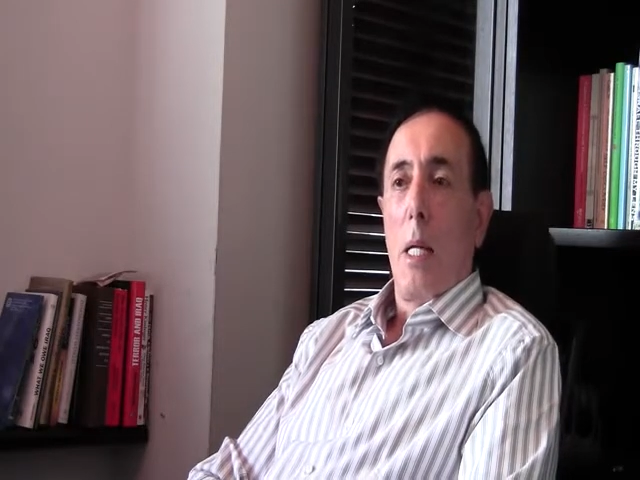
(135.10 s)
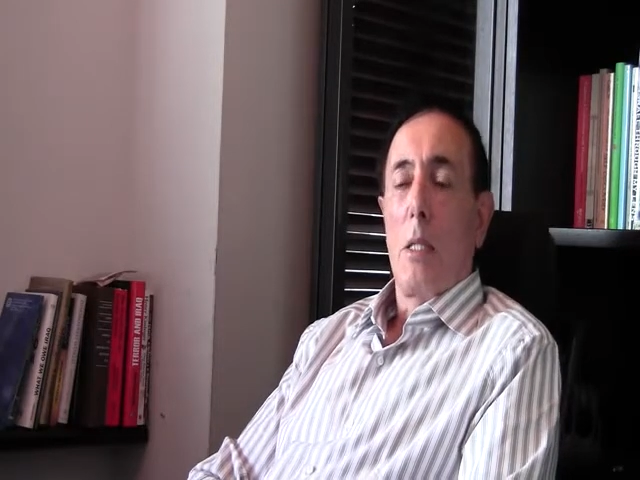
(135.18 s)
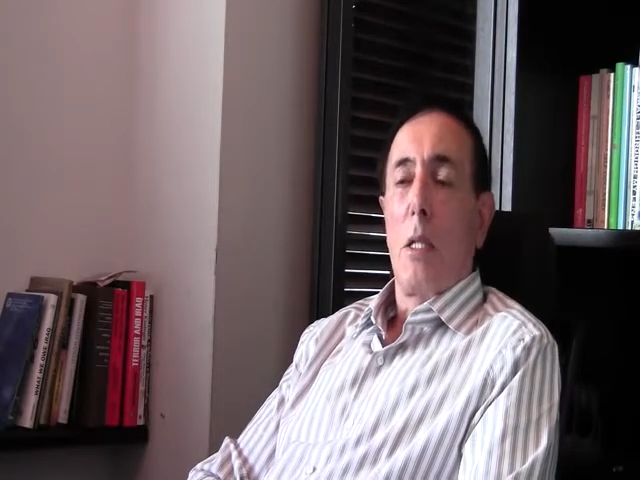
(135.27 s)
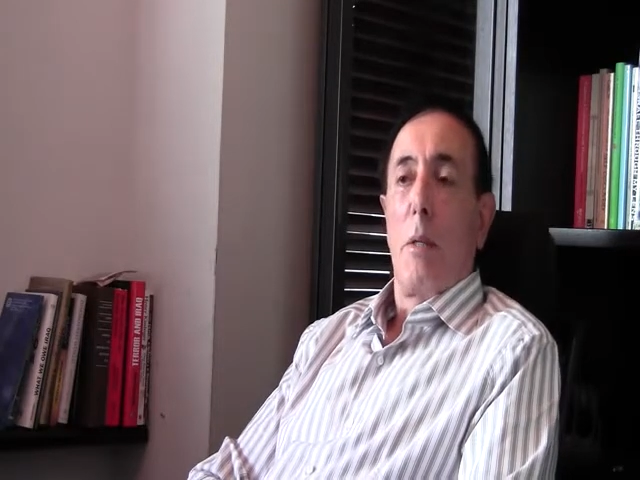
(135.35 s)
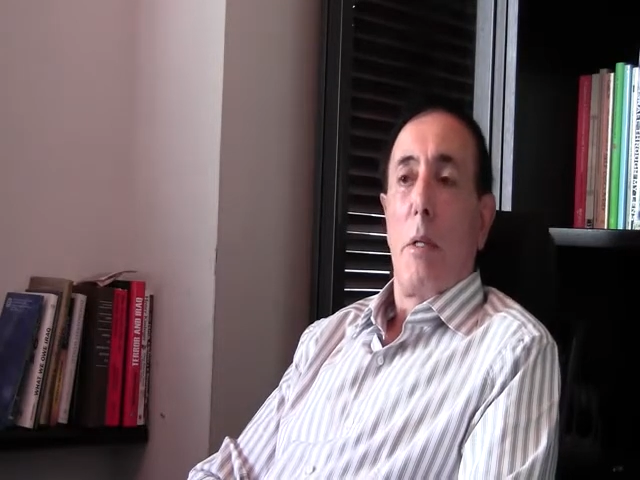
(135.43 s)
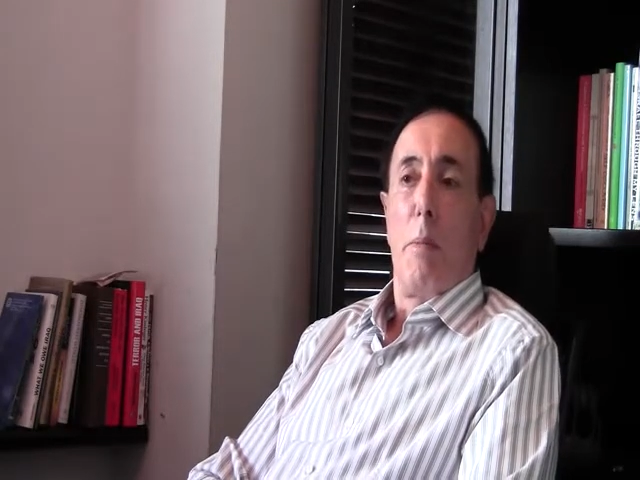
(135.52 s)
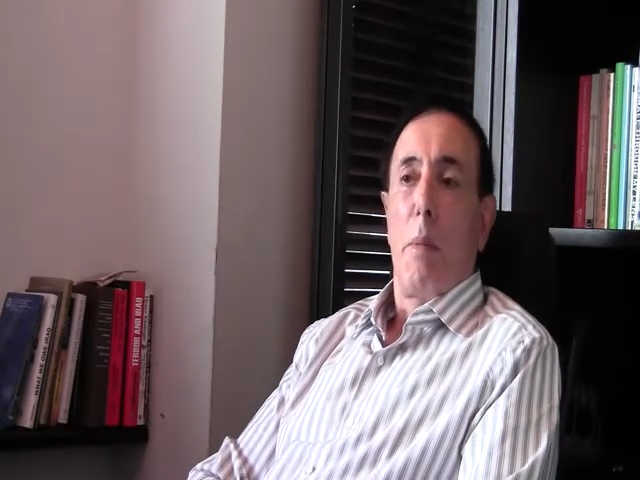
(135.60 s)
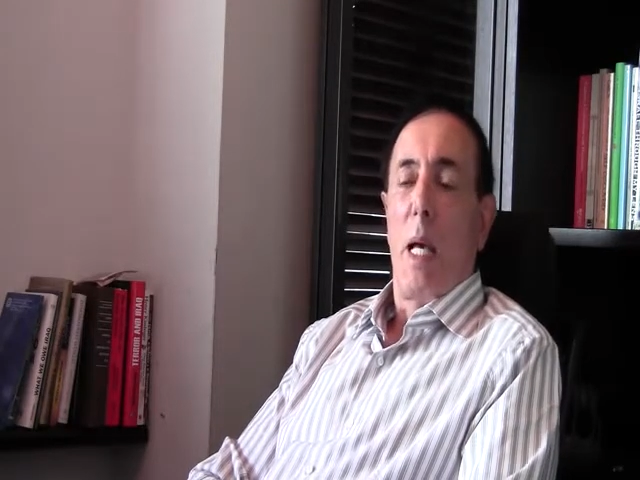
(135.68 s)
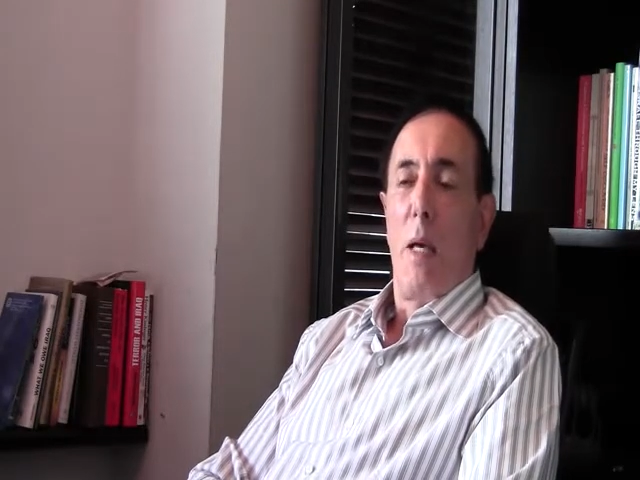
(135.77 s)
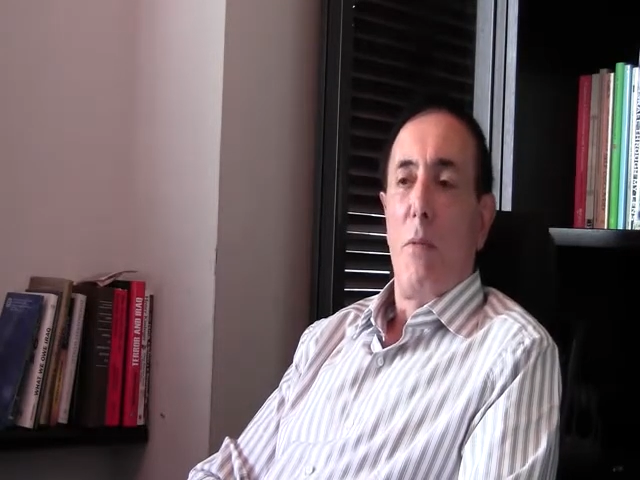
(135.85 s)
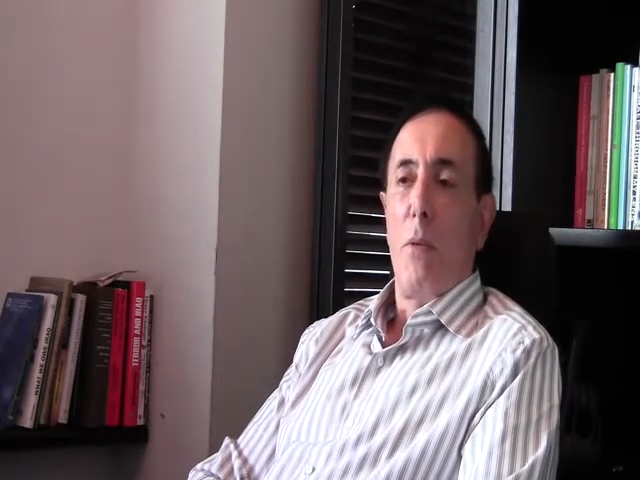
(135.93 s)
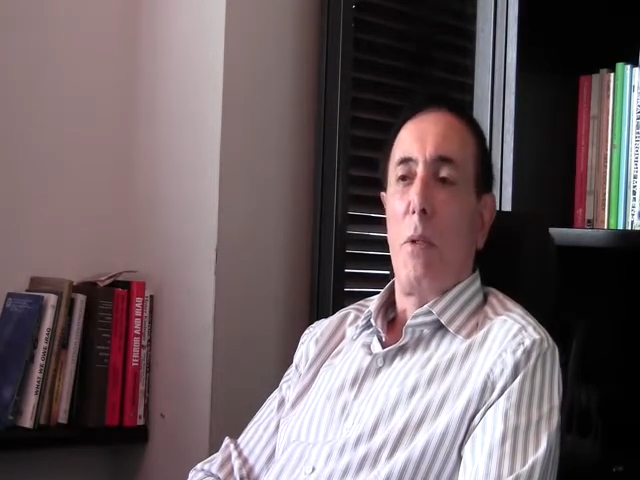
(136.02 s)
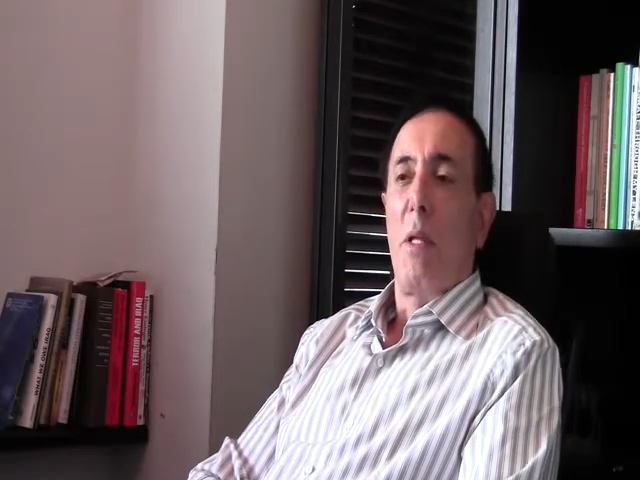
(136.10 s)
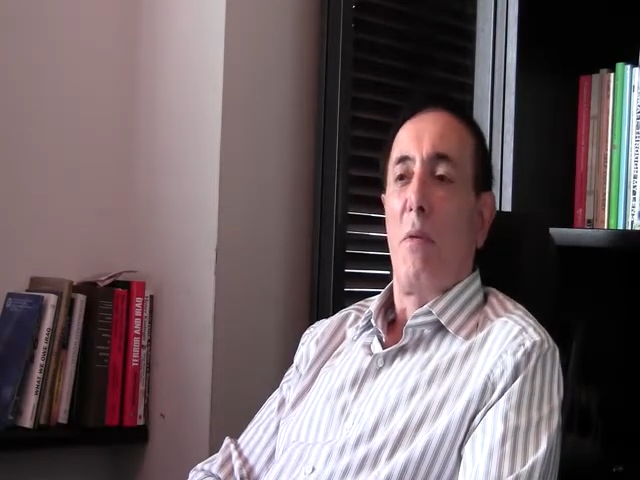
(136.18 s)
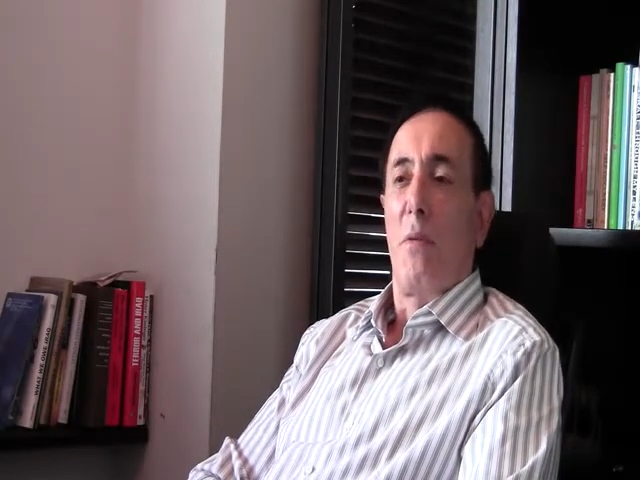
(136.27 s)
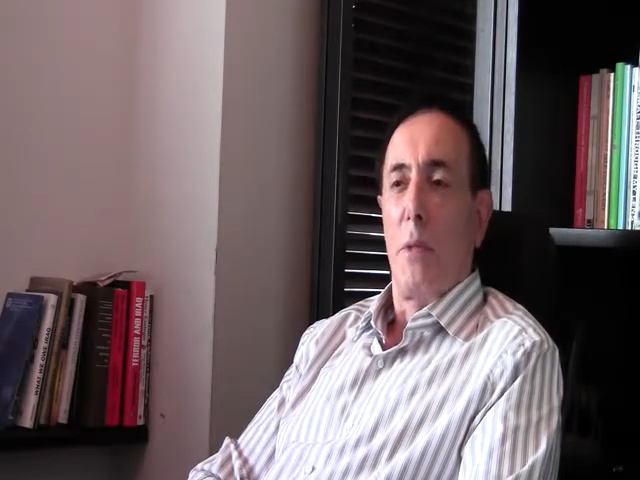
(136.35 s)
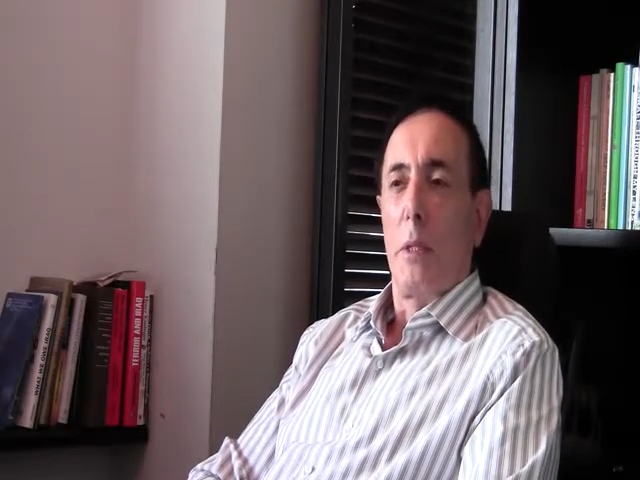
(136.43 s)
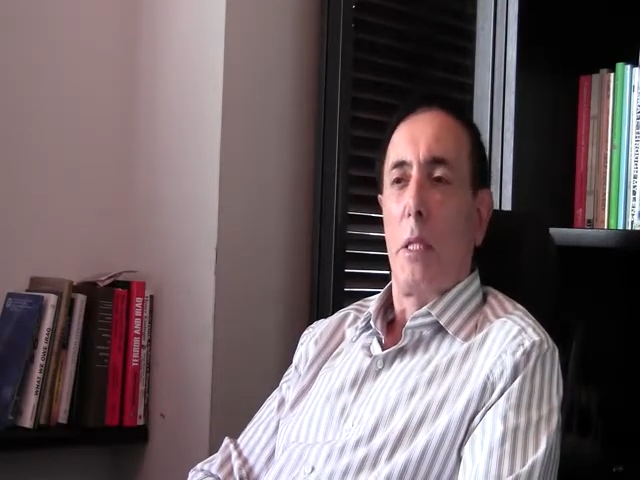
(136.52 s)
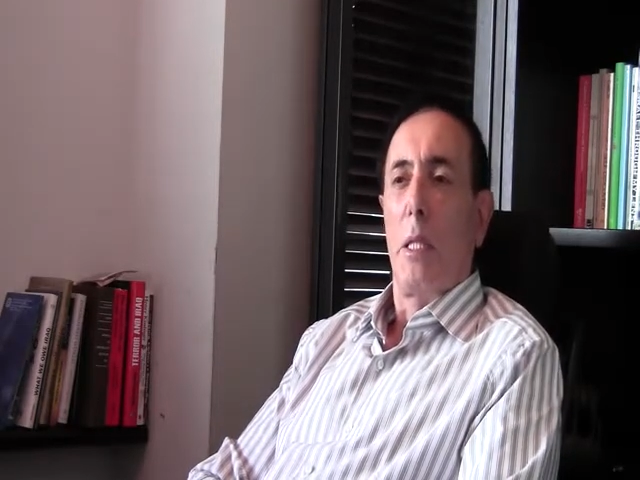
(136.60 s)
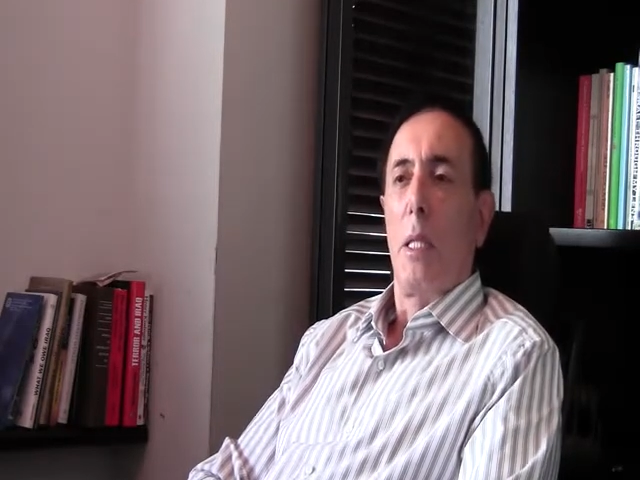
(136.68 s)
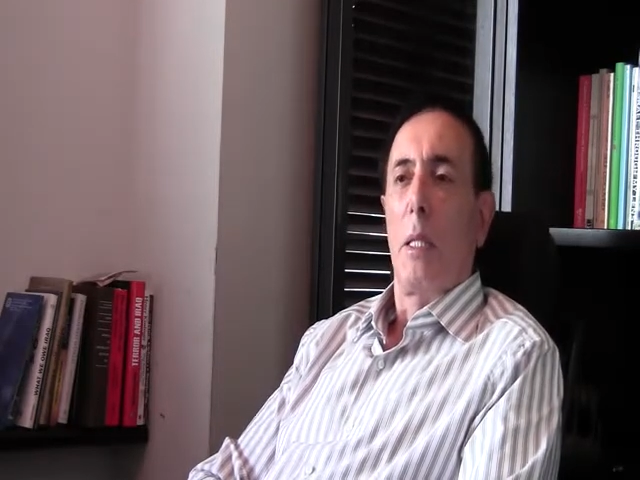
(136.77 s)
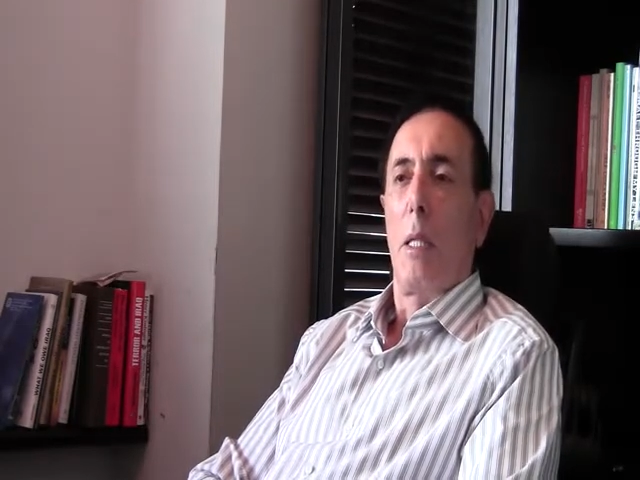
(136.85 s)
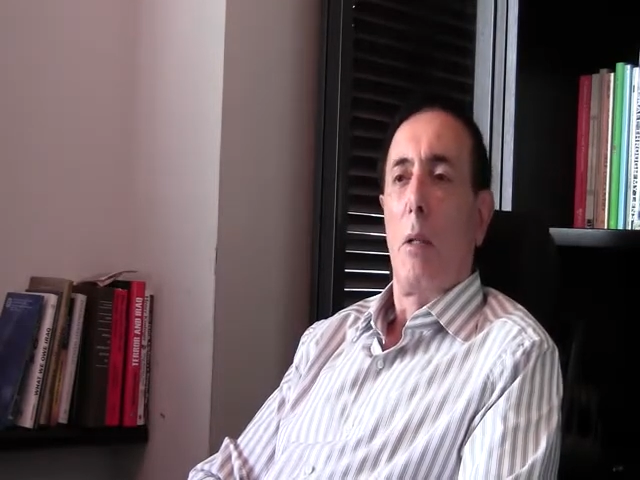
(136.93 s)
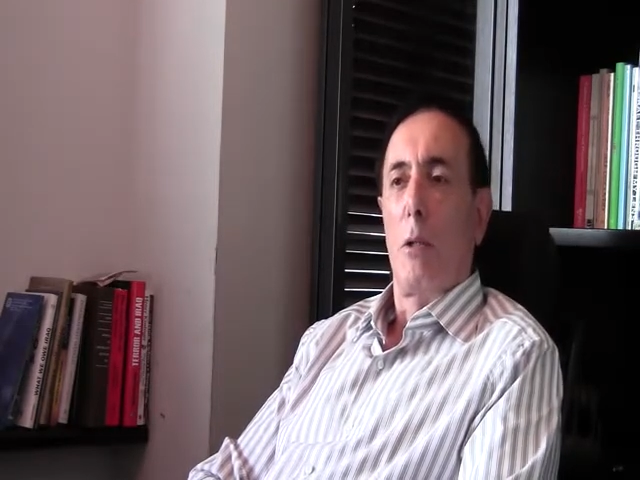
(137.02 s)
And so in my view, the first
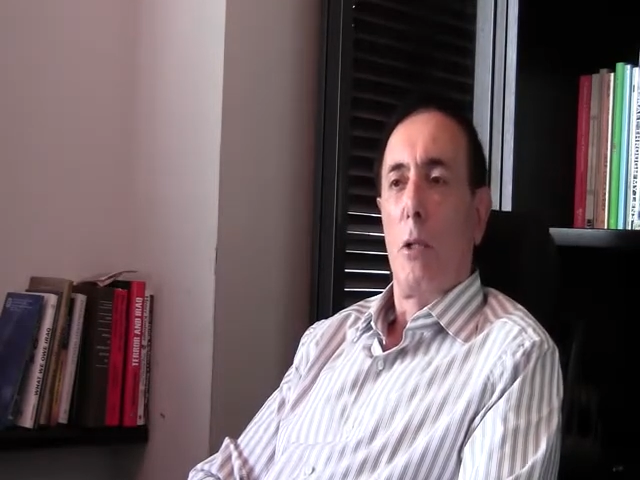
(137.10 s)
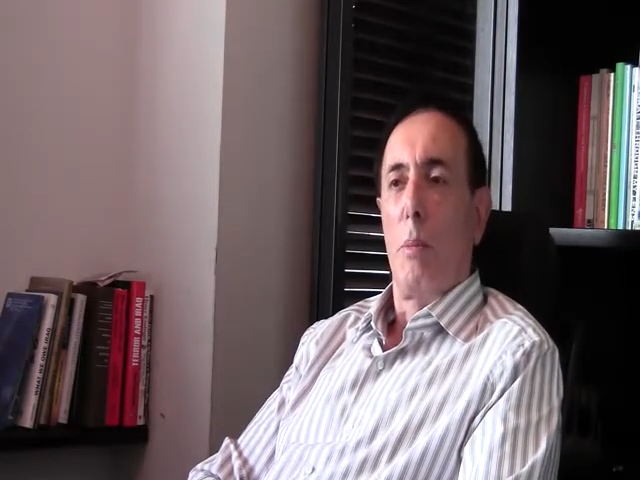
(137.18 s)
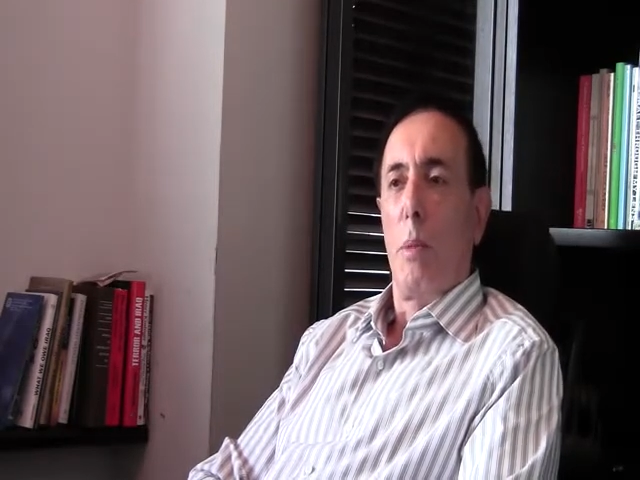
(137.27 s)
thing they ought